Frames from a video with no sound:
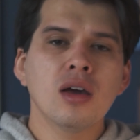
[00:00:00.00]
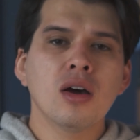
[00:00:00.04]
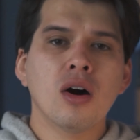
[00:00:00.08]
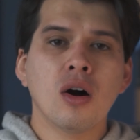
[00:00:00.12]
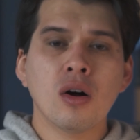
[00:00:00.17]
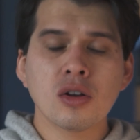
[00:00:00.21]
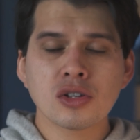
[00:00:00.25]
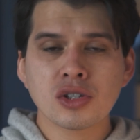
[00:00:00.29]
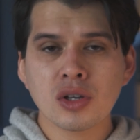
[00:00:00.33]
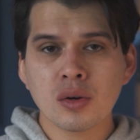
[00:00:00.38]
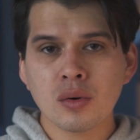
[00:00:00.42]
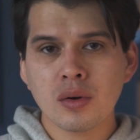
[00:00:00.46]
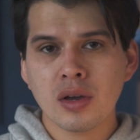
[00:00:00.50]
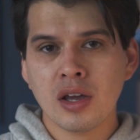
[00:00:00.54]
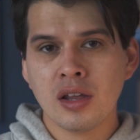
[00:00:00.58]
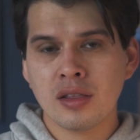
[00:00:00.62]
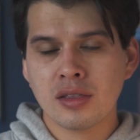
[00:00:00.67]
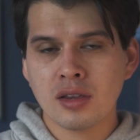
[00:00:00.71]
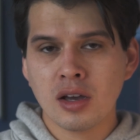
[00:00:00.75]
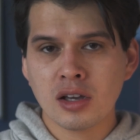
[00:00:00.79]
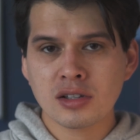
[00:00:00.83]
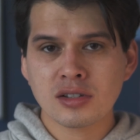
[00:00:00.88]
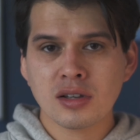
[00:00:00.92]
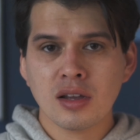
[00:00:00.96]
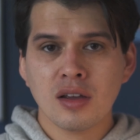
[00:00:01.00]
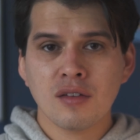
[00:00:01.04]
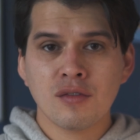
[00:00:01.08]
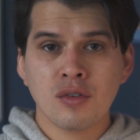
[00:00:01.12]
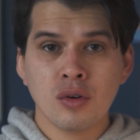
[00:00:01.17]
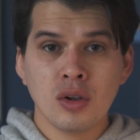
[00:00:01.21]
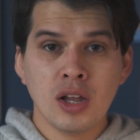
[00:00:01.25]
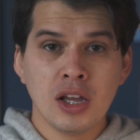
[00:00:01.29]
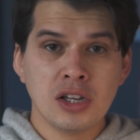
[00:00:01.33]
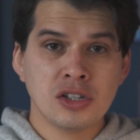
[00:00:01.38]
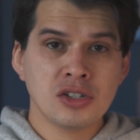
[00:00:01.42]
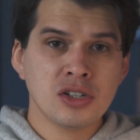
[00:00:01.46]
Also, it does
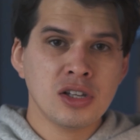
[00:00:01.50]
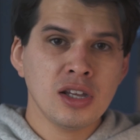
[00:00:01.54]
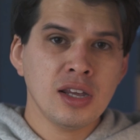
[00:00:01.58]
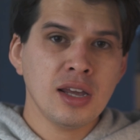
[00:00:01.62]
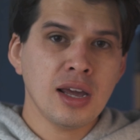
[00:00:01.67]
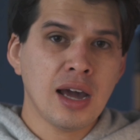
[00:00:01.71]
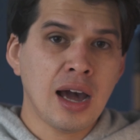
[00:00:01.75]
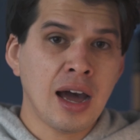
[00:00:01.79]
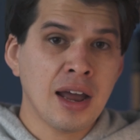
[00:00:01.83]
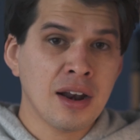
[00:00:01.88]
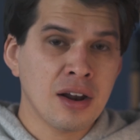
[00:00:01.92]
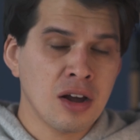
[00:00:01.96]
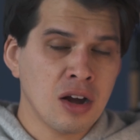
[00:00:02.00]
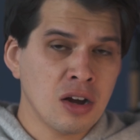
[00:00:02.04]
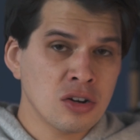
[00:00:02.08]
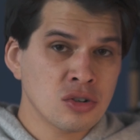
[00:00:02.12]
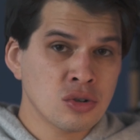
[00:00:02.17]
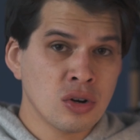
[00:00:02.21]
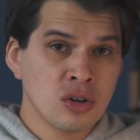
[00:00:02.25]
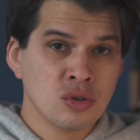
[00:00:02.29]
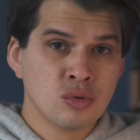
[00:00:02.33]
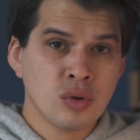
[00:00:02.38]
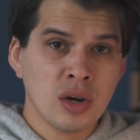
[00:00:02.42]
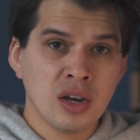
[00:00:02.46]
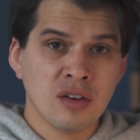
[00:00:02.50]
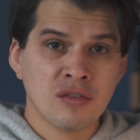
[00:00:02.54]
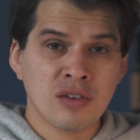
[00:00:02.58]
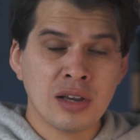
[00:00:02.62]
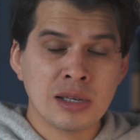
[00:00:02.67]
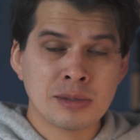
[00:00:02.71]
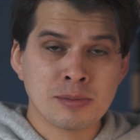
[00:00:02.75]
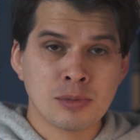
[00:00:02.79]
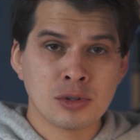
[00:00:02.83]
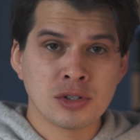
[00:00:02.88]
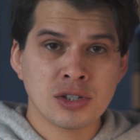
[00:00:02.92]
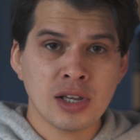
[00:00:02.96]
full HD at 120
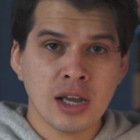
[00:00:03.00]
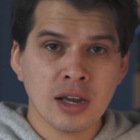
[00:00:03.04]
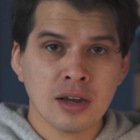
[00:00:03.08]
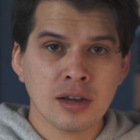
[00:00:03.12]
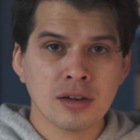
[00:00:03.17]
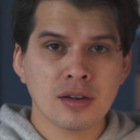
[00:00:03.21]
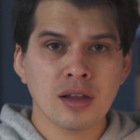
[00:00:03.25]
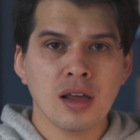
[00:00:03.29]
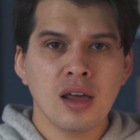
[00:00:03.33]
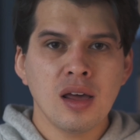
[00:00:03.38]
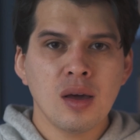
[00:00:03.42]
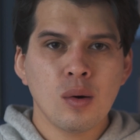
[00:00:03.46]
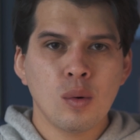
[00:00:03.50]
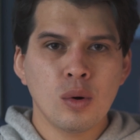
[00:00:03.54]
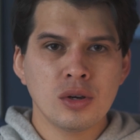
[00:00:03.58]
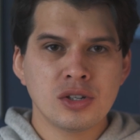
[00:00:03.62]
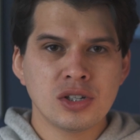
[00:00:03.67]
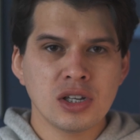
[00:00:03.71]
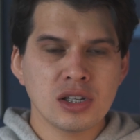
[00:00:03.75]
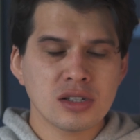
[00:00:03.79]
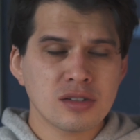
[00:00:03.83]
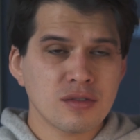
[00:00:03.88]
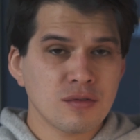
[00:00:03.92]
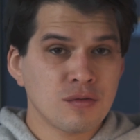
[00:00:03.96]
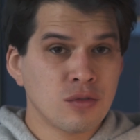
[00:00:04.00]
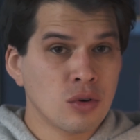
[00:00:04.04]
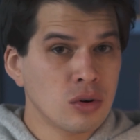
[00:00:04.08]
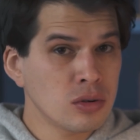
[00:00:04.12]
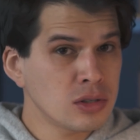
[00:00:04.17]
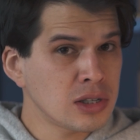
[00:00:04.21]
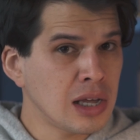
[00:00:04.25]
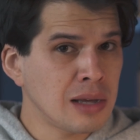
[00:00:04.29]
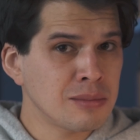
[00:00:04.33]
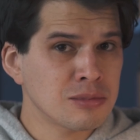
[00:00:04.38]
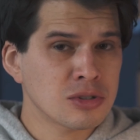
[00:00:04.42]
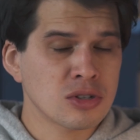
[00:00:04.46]
frames per second, which is 4
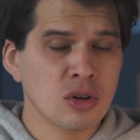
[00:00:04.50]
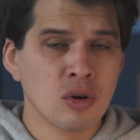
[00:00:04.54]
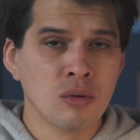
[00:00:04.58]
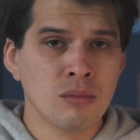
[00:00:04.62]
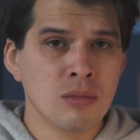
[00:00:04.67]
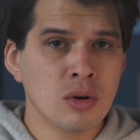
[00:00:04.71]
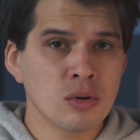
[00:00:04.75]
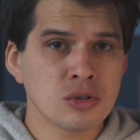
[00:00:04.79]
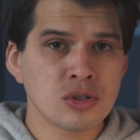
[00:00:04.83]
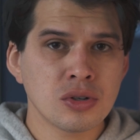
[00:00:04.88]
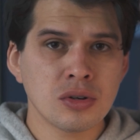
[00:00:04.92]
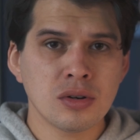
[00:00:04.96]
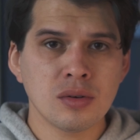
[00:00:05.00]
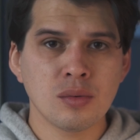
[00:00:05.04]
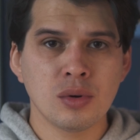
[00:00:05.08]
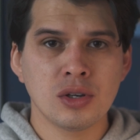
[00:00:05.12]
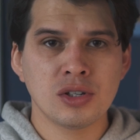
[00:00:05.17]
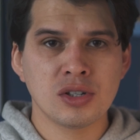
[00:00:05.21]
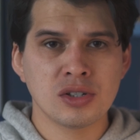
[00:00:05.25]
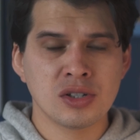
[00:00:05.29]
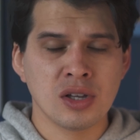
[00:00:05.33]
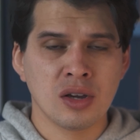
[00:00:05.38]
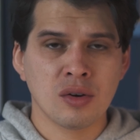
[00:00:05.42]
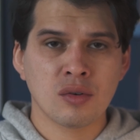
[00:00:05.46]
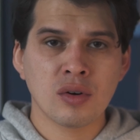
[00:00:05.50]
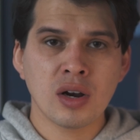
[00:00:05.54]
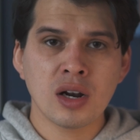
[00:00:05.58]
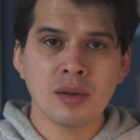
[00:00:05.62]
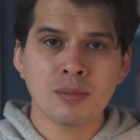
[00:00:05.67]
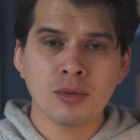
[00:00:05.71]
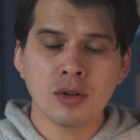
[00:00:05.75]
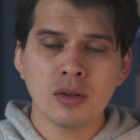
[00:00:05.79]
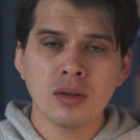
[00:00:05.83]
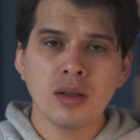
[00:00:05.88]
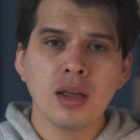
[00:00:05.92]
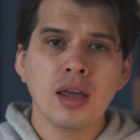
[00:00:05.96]
times slow motion, which is
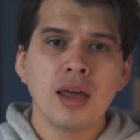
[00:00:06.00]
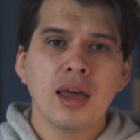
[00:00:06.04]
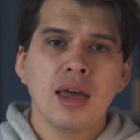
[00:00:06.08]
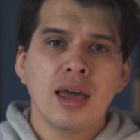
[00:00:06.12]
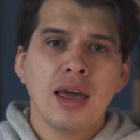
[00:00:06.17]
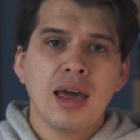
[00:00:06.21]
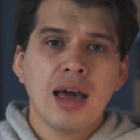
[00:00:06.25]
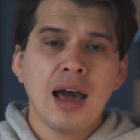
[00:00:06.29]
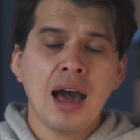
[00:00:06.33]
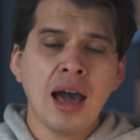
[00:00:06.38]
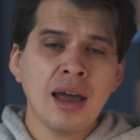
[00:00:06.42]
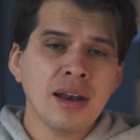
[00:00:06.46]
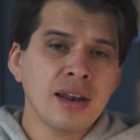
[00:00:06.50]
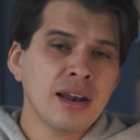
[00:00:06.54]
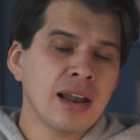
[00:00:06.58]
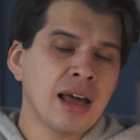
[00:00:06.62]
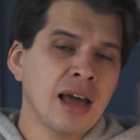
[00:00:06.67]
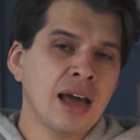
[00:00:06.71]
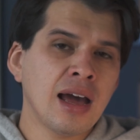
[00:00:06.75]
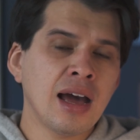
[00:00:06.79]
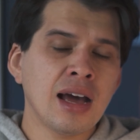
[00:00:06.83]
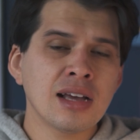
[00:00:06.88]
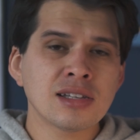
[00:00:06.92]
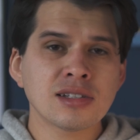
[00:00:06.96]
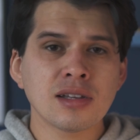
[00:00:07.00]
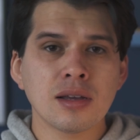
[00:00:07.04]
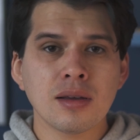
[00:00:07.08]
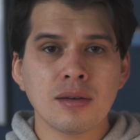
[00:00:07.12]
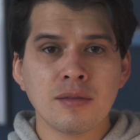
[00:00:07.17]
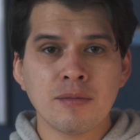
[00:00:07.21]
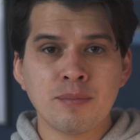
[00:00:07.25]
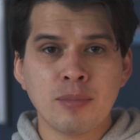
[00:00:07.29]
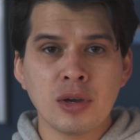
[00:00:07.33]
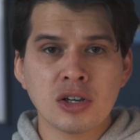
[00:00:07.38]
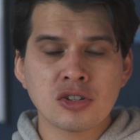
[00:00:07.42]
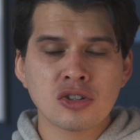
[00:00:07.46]
incredible, and it
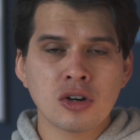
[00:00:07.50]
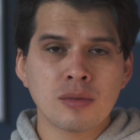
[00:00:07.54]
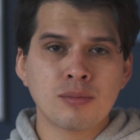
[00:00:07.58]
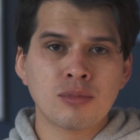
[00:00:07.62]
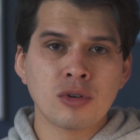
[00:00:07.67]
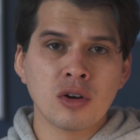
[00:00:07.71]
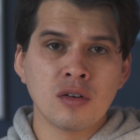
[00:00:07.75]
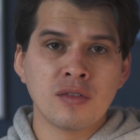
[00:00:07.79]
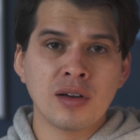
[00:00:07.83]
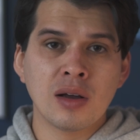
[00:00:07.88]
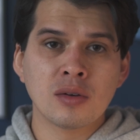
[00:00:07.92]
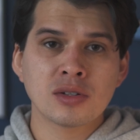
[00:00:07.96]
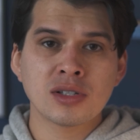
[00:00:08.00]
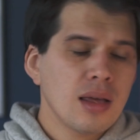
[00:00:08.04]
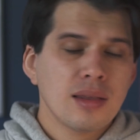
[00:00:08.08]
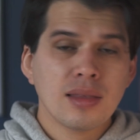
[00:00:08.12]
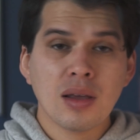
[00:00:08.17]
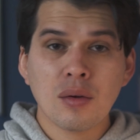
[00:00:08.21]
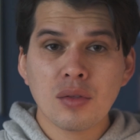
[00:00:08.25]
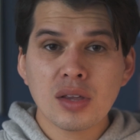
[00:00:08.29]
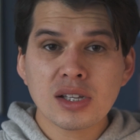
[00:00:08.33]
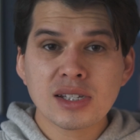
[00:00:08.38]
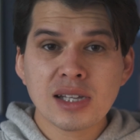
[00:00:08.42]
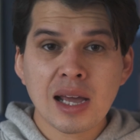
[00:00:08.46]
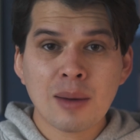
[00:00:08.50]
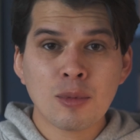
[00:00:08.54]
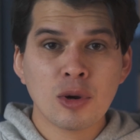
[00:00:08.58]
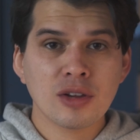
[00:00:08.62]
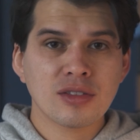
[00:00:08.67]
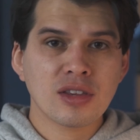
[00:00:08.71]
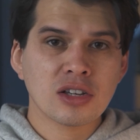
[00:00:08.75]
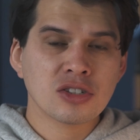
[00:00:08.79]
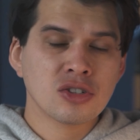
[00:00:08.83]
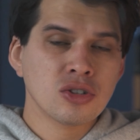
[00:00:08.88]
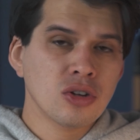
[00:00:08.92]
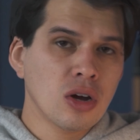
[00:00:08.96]
has picture profiles. Now this camera
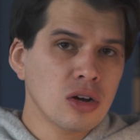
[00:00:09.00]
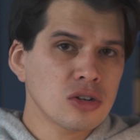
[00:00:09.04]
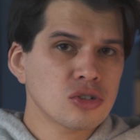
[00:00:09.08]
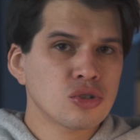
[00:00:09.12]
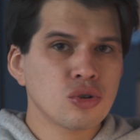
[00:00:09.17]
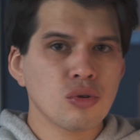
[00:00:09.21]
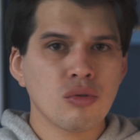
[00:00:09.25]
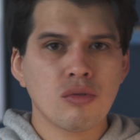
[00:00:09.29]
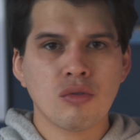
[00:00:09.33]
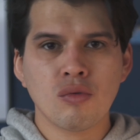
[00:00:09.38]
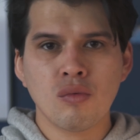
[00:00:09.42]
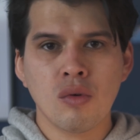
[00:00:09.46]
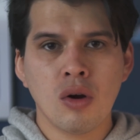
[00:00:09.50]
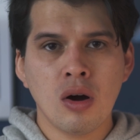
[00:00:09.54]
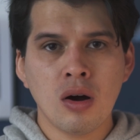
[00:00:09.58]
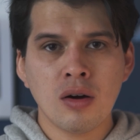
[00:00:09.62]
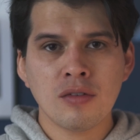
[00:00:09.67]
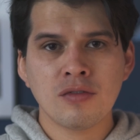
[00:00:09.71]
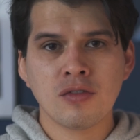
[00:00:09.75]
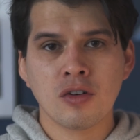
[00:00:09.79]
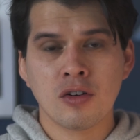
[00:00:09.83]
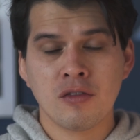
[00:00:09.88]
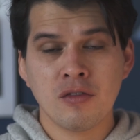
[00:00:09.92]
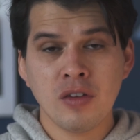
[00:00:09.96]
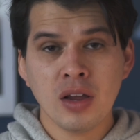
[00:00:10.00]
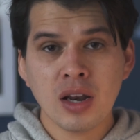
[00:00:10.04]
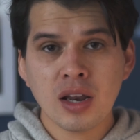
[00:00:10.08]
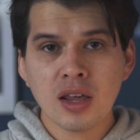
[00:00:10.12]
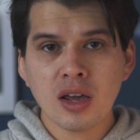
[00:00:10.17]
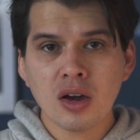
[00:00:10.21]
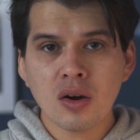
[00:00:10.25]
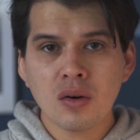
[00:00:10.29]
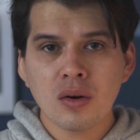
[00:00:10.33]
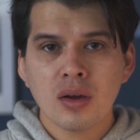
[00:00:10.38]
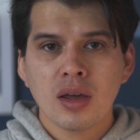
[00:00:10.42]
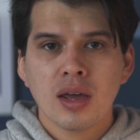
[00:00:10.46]
does not shoot RAW for
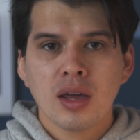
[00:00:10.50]
video.